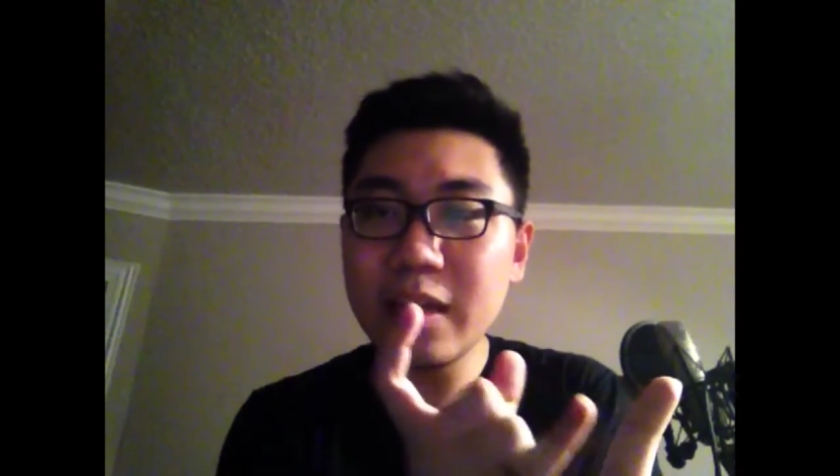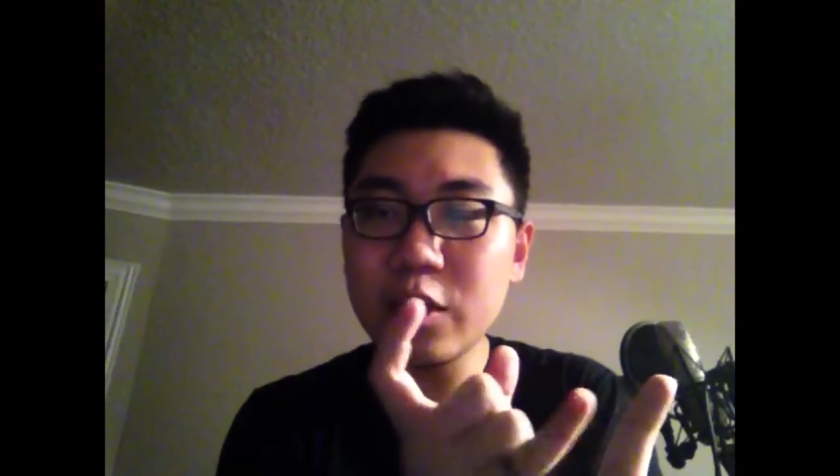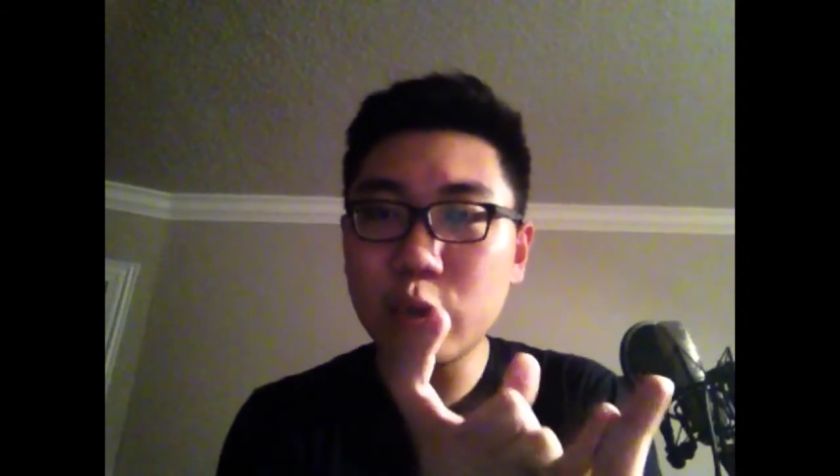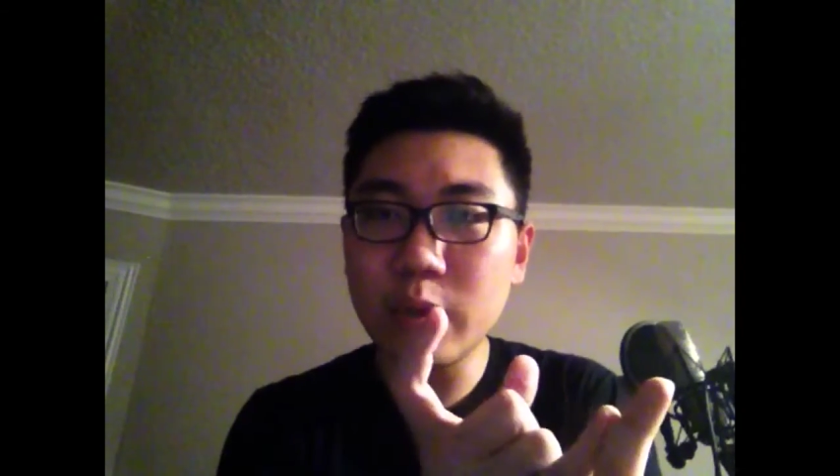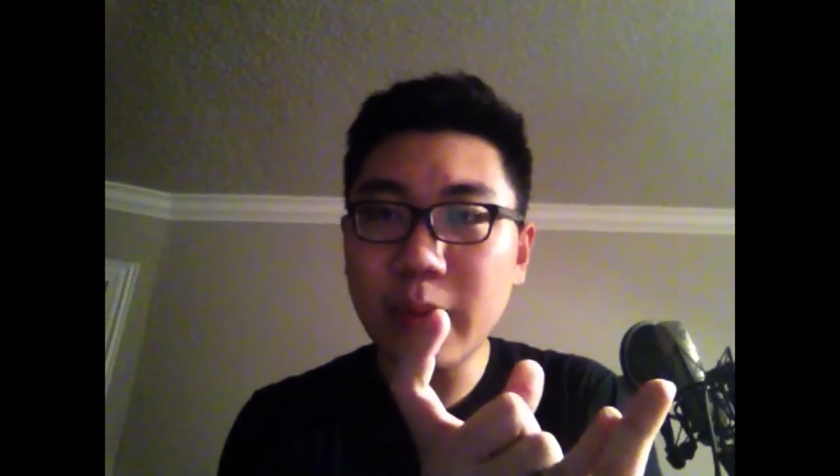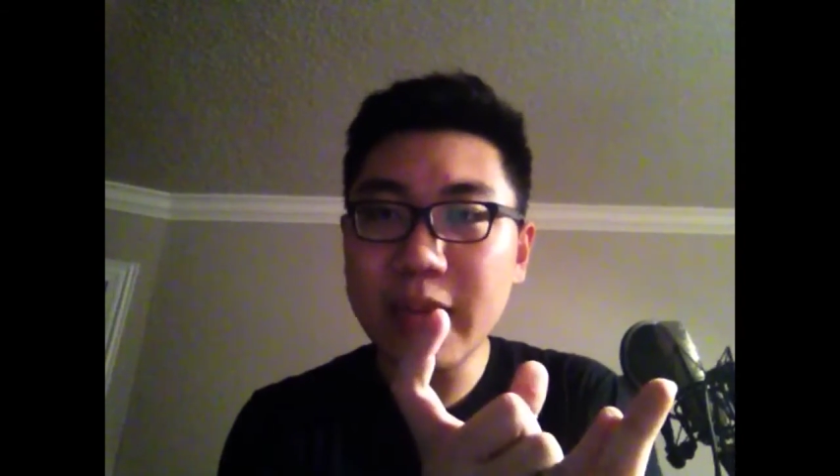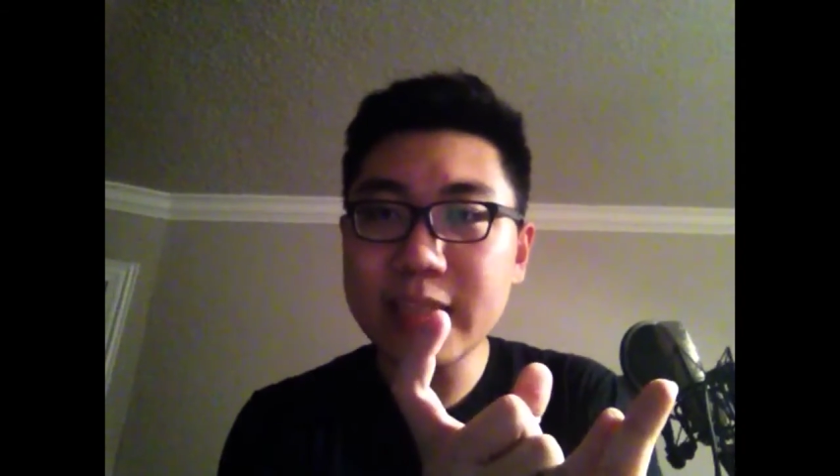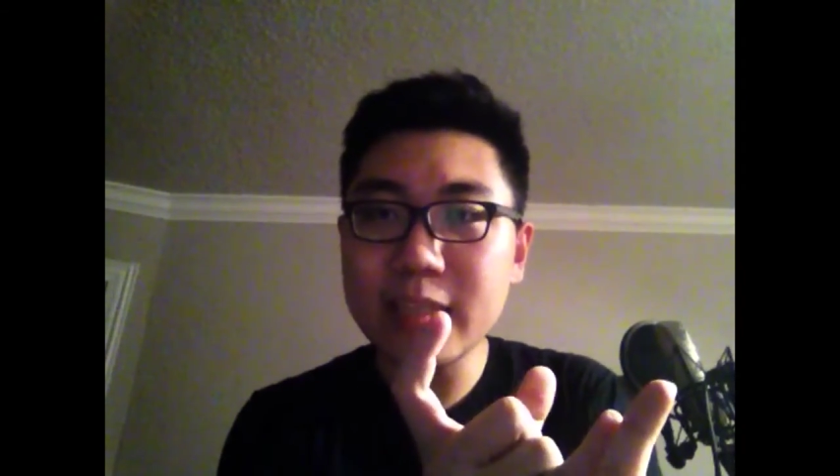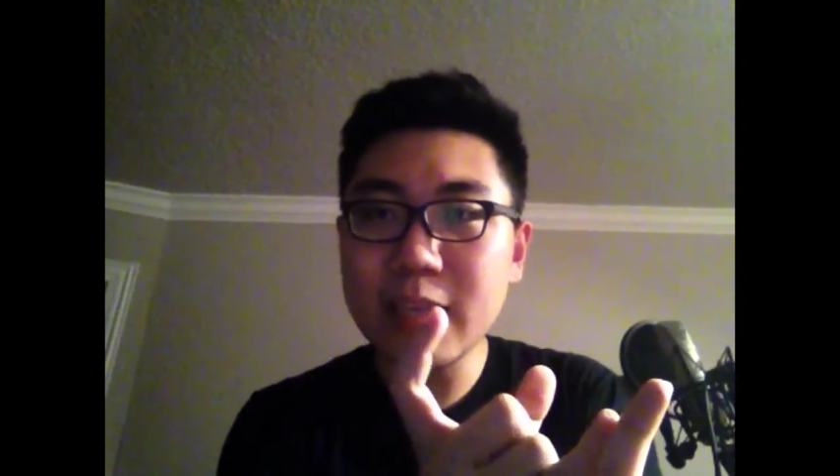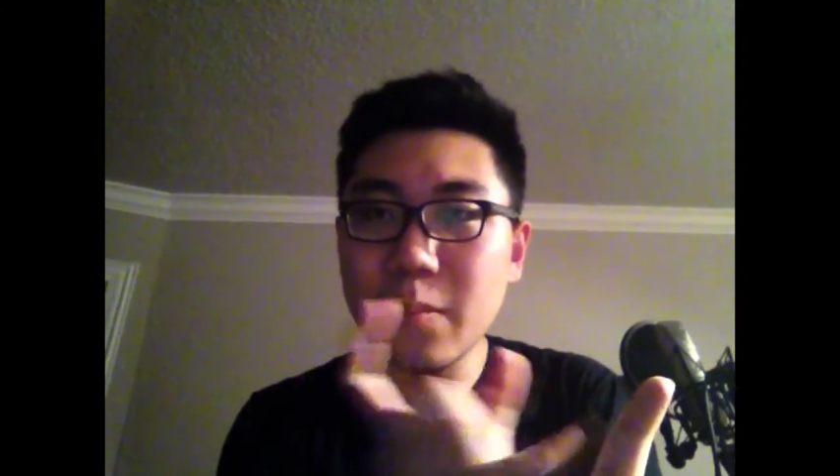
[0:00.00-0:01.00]
control the pace
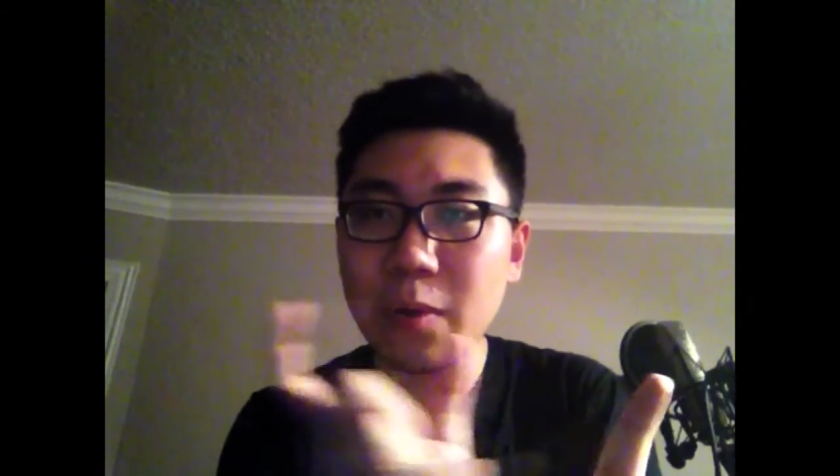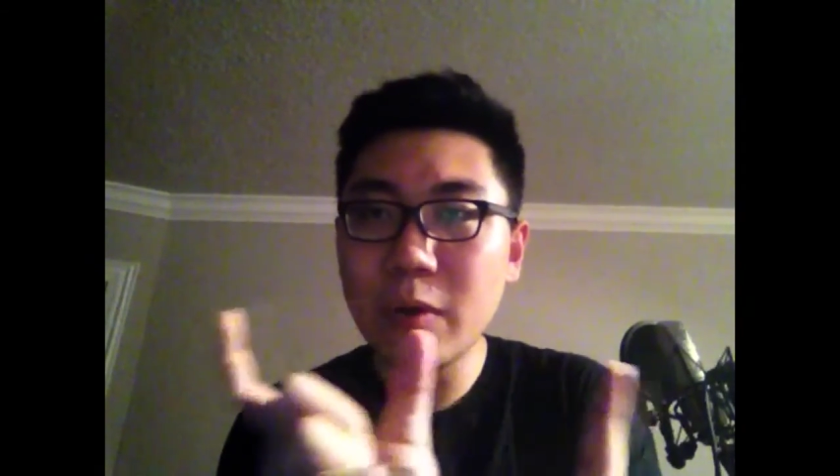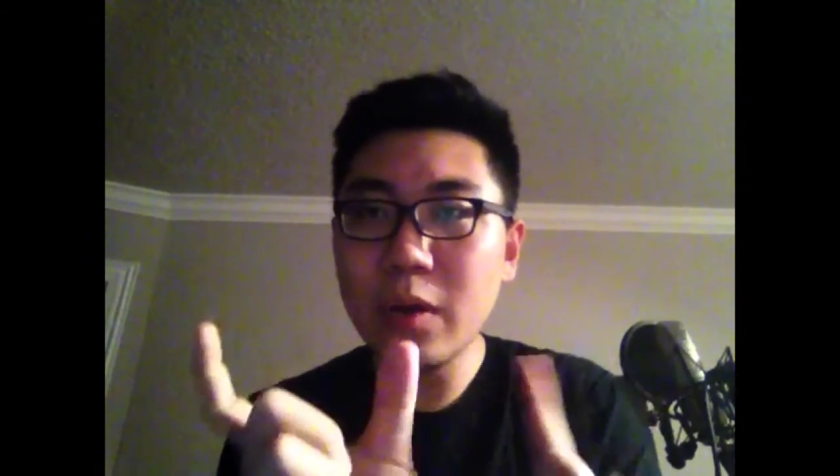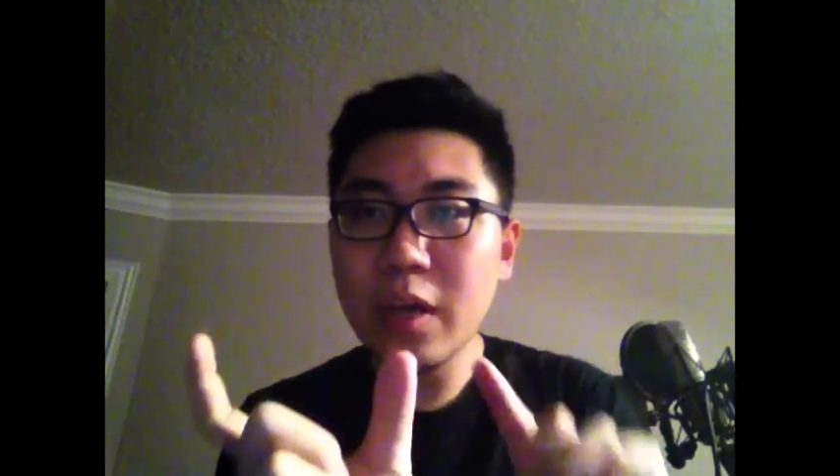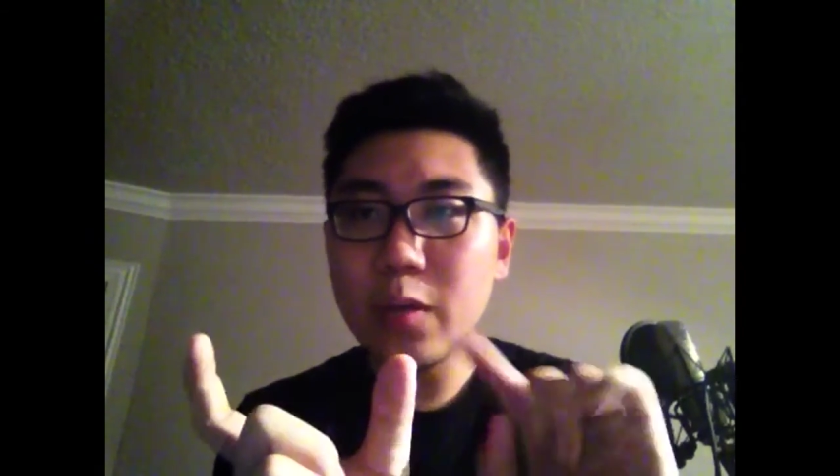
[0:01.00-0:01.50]
and tempo.